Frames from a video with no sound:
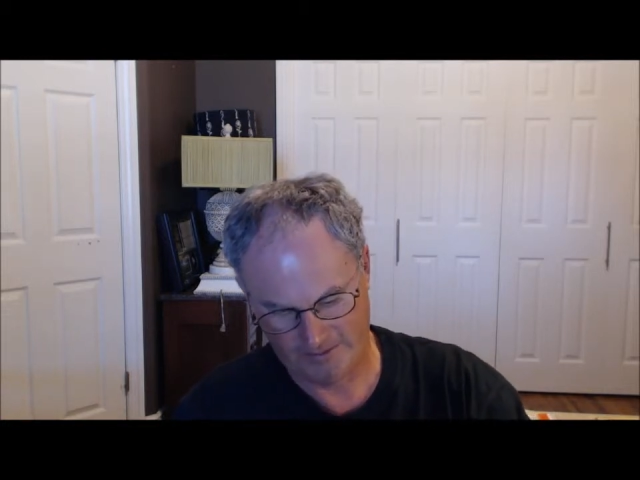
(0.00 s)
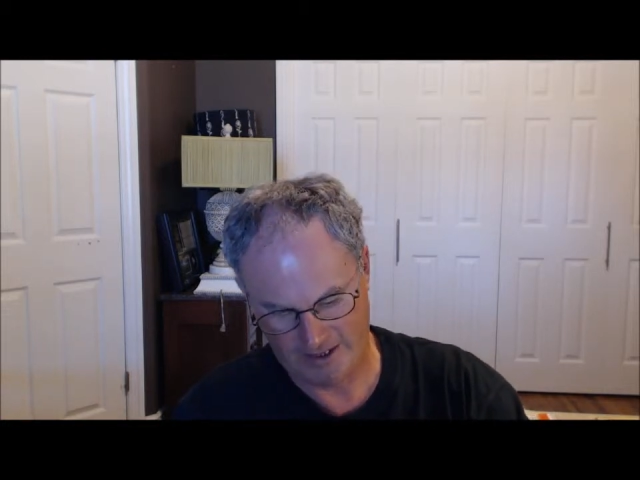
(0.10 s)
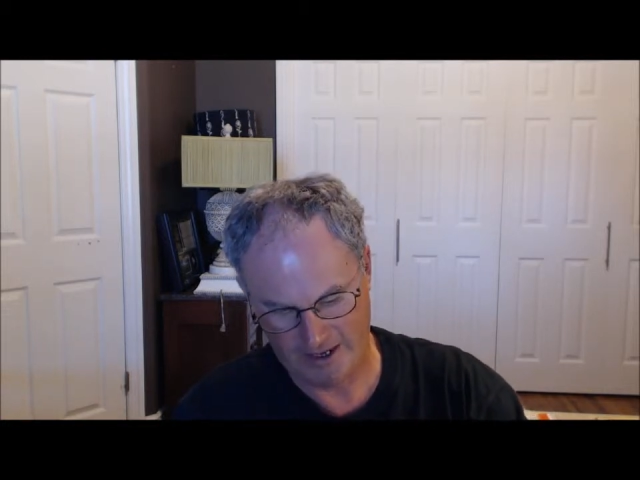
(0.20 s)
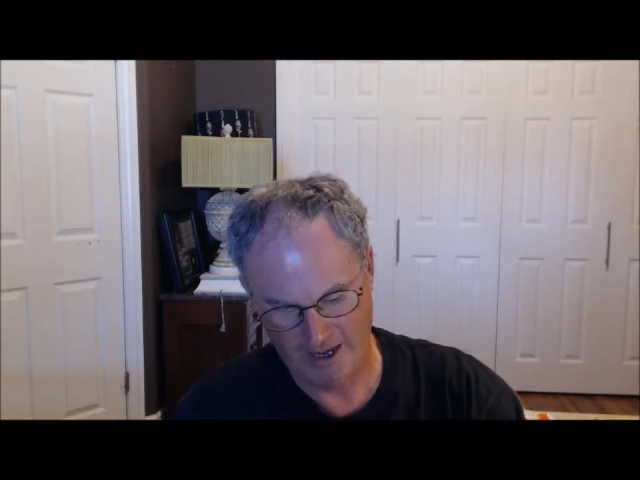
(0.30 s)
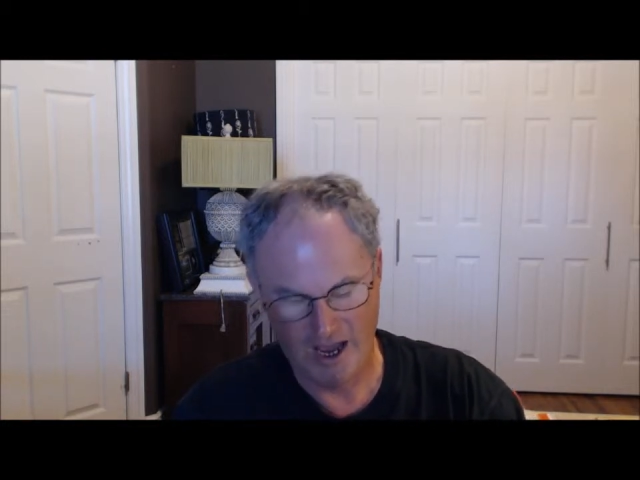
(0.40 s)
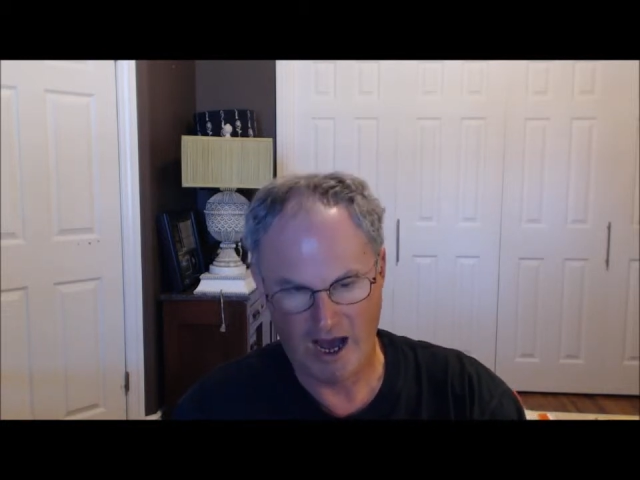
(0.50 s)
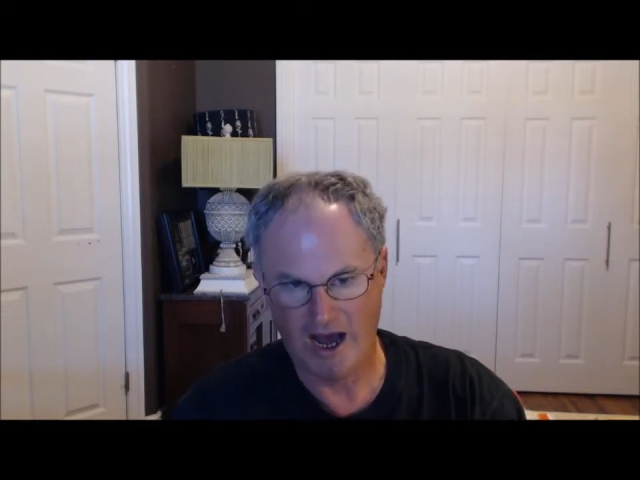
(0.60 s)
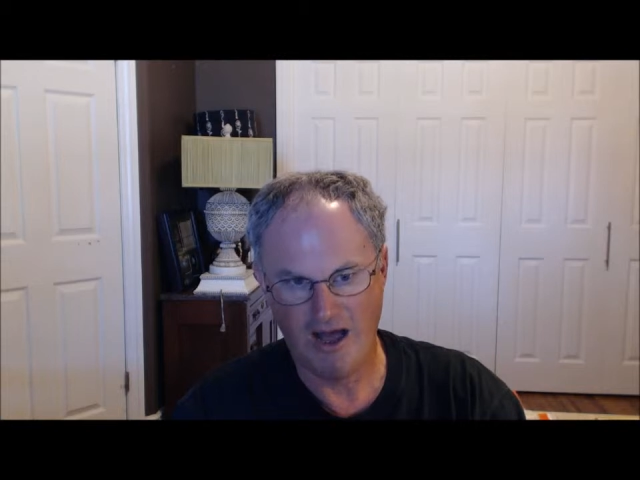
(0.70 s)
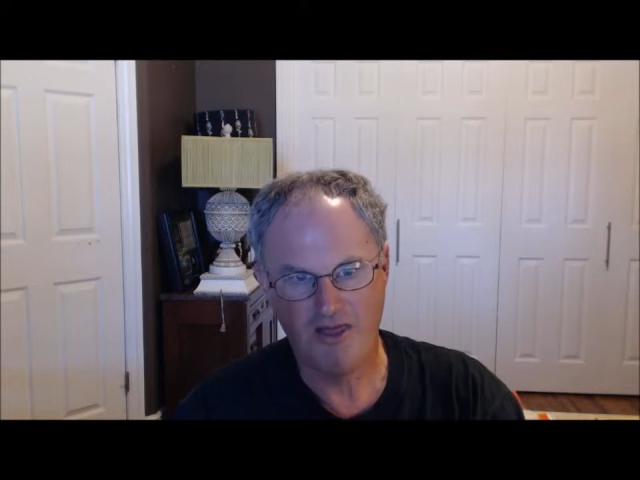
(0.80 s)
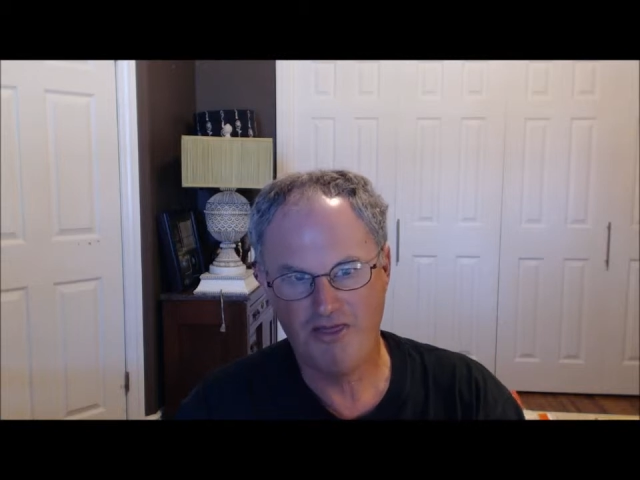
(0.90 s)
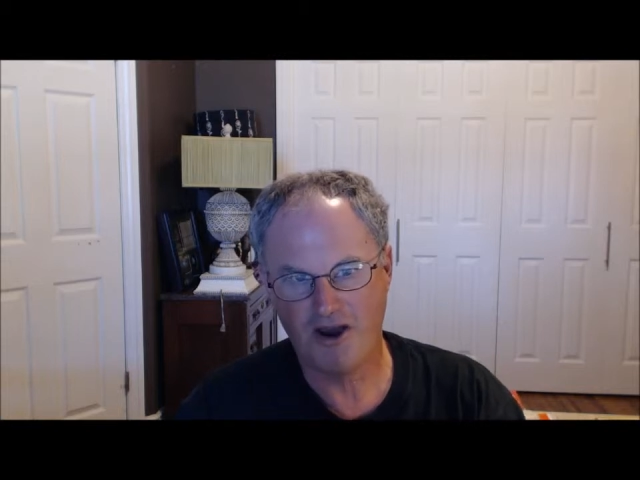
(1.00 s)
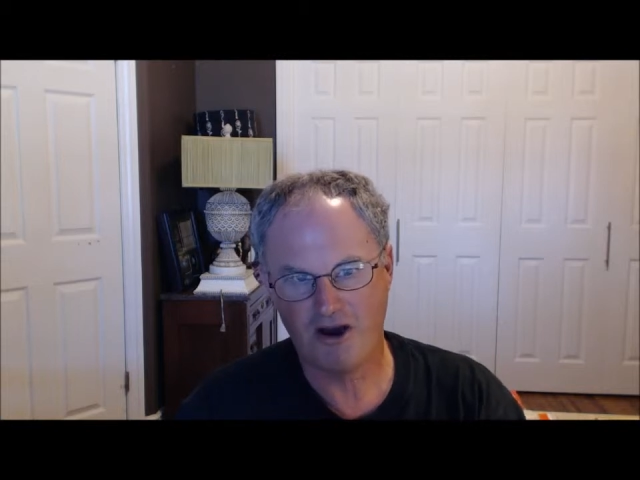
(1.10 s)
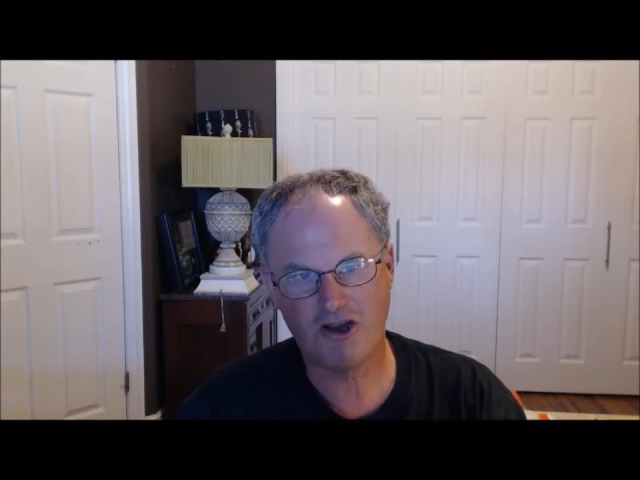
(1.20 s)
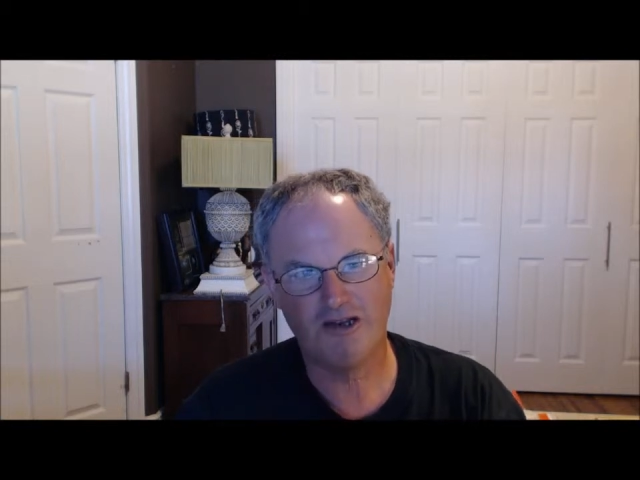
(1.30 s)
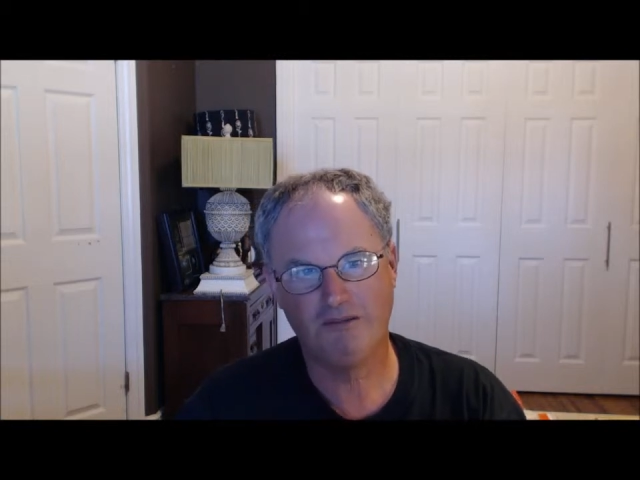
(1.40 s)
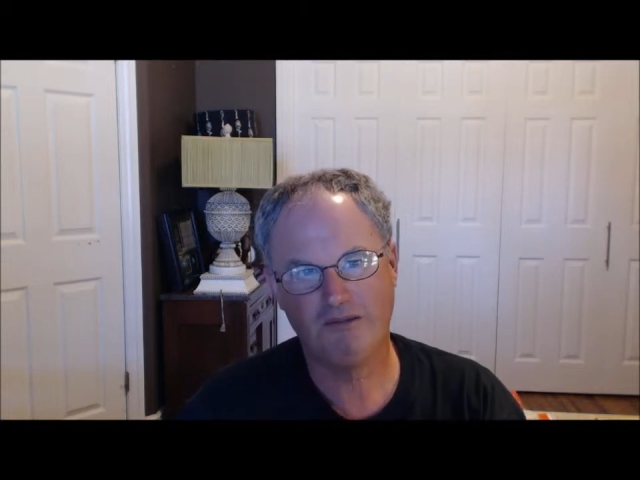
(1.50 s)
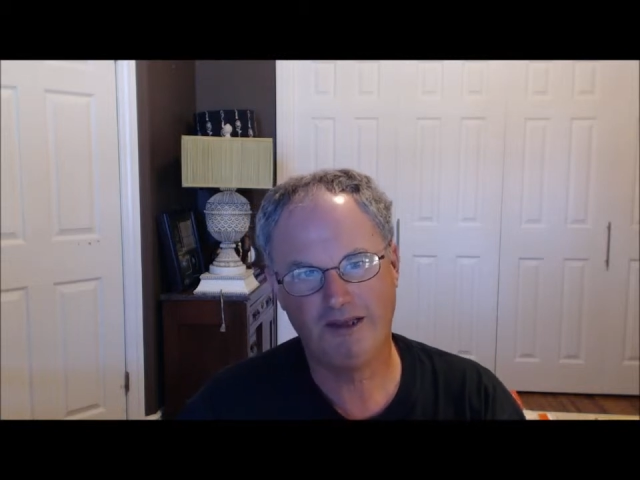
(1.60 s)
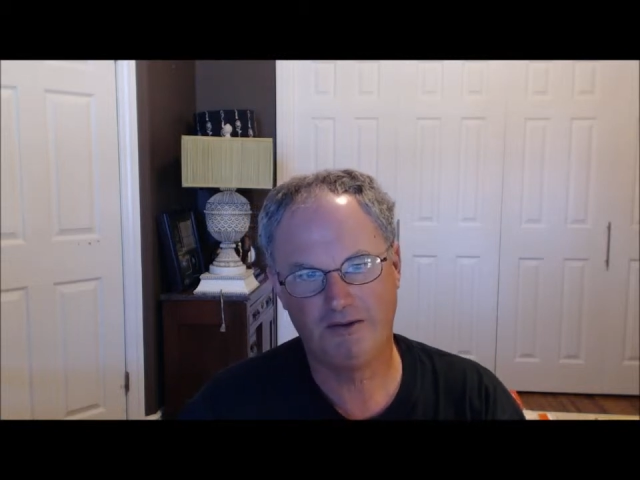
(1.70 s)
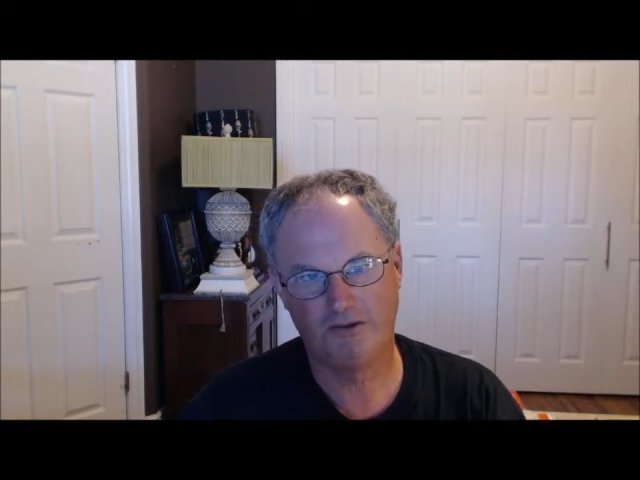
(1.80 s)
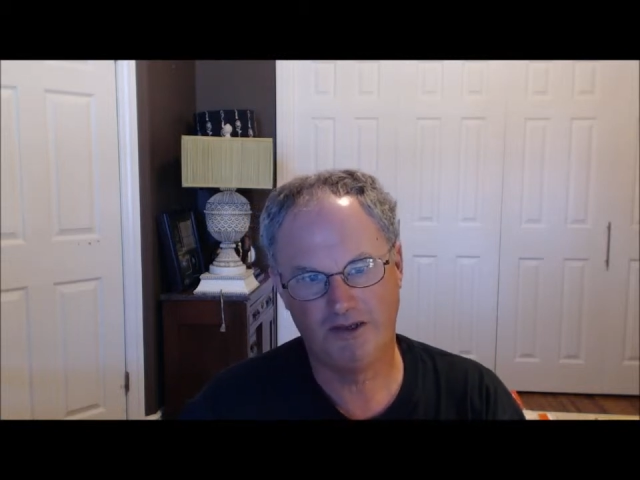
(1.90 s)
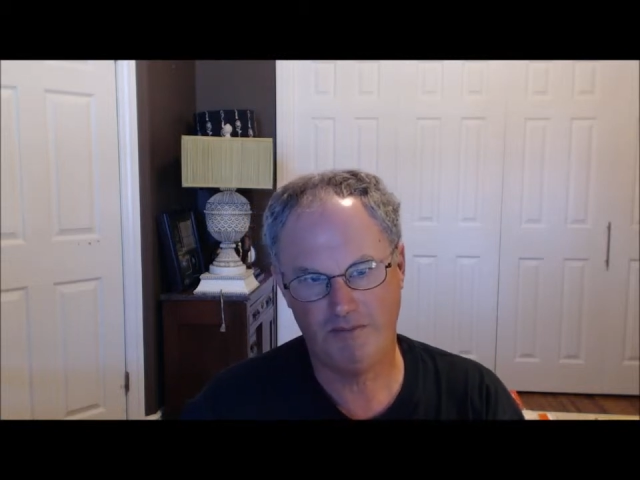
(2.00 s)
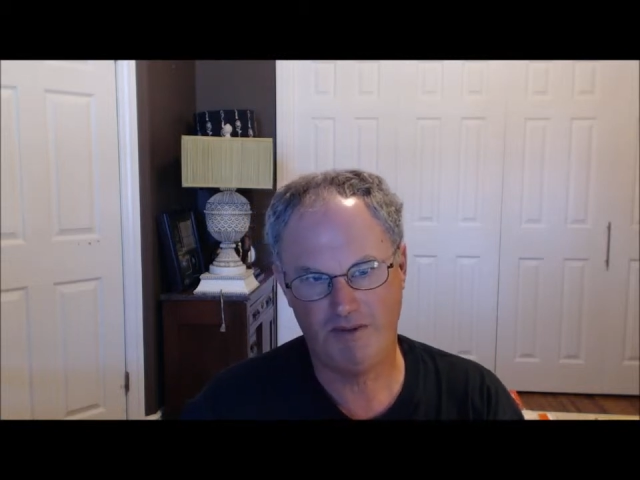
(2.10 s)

Okay, there can literally